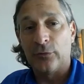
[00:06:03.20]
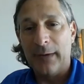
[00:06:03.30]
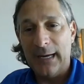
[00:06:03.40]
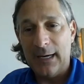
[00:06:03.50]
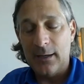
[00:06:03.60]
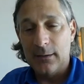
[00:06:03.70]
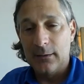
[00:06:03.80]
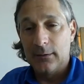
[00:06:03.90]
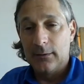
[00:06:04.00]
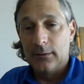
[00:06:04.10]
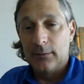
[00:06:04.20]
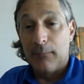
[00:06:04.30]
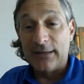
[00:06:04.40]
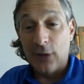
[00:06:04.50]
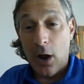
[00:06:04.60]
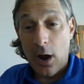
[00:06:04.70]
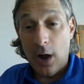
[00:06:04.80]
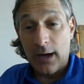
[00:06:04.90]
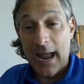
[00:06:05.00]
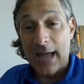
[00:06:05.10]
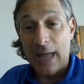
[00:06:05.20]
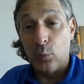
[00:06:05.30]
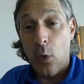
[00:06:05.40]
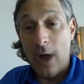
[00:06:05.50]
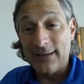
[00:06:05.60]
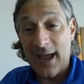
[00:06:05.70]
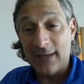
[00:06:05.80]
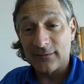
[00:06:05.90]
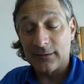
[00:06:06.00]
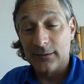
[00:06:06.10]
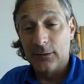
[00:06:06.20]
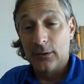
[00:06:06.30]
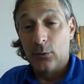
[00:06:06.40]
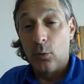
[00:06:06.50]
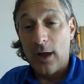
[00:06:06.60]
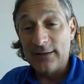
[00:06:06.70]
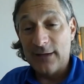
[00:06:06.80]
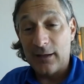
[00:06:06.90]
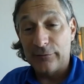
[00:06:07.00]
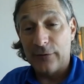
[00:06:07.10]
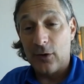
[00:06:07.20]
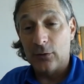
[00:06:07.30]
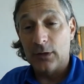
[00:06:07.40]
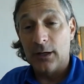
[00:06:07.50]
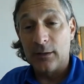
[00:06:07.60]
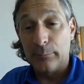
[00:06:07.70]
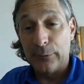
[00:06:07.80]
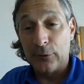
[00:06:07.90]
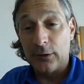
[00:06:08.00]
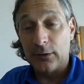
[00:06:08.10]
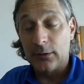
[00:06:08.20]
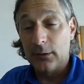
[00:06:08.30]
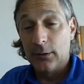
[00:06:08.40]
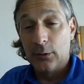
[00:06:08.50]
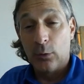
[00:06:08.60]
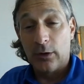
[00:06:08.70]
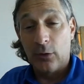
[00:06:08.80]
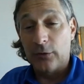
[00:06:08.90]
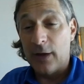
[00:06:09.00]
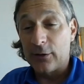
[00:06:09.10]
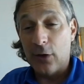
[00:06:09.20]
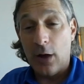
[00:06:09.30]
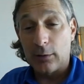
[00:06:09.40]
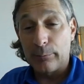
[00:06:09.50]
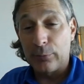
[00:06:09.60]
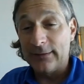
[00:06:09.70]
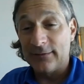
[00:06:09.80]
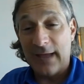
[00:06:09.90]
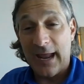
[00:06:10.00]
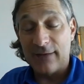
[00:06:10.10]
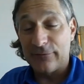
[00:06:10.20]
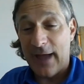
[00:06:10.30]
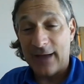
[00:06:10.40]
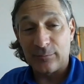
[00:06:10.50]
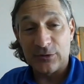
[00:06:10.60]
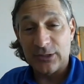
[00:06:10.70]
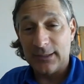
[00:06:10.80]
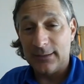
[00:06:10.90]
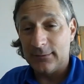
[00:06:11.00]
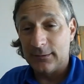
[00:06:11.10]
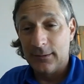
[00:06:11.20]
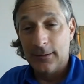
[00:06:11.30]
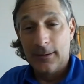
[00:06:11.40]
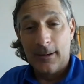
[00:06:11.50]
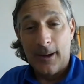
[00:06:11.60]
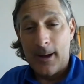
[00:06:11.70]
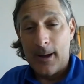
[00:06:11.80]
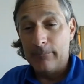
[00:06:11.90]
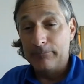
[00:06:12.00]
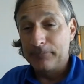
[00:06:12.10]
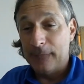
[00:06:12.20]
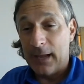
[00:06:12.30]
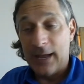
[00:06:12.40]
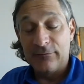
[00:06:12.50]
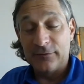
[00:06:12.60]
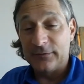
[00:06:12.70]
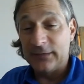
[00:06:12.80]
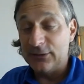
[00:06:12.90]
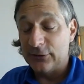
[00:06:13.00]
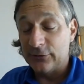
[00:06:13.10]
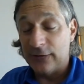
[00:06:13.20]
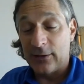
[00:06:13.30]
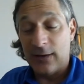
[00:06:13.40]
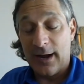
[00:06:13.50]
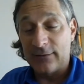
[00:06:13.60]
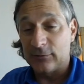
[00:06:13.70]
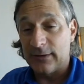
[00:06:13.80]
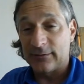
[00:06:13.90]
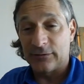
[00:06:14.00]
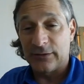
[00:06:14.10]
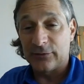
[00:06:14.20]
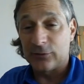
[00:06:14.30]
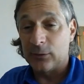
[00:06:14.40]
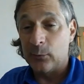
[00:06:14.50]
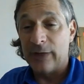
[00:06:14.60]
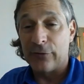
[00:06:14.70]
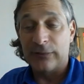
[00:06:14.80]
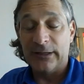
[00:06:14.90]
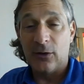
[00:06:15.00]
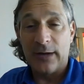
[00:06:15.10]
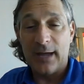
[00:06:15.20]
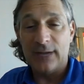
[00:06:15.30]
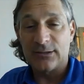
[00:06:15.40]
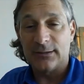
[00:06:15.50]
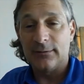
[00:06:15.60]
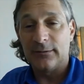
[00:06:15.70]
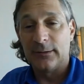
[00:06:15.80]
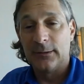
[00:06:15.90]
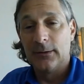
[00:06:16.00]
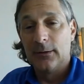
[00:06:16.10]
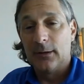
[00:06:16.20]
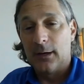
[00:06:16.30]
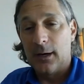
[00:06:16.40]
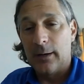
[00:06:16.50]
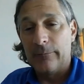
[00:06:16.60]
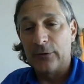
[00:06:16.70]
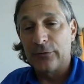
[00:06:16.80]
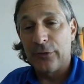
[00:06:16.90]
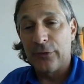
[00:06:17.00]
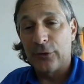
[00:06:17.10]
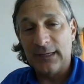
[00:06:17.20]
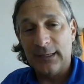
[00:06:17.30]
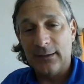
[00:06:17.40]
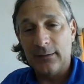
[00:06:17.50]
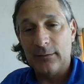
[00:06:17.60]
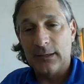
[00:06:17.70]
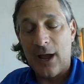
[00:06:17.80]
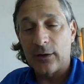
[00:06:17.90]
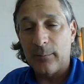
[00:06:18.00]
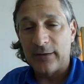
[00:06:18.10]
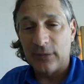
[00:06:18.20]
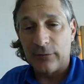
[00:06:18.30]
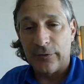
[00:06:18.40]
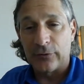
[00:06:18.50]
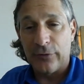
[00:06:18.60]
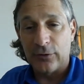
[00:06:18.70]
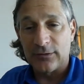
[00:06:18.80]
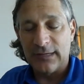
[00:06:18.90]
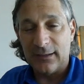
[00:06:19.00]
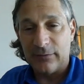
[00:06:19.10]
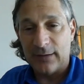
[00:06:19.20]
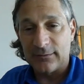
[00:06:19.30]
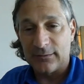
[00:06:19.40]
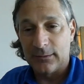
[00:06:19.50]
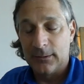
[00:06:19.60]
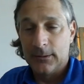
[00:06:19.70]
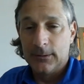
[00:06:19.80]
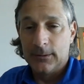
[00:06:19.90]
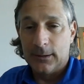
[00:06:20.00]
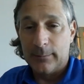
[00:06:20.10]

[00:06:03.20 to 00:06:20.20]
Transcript: years ago, it was me, my dog. I had one desk, one telephone, a computer, one of those $100 print scan fax machines. Um, and 15 years later, guys, the rest is history. We have three locations. Um, there's 13, counting myself, there's 13 of us